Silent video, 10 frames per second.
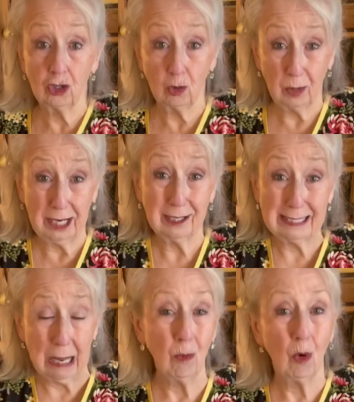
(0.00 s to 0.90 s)
away because
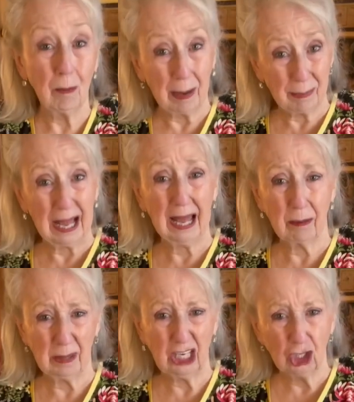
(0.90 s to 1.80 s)
I want my pie to
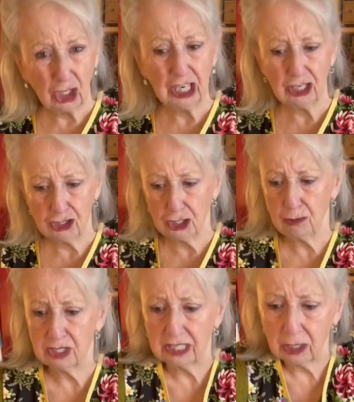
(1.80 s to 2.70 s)
be good and
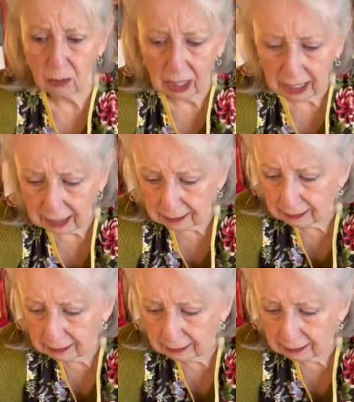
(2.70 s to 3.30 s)
juicy, okay?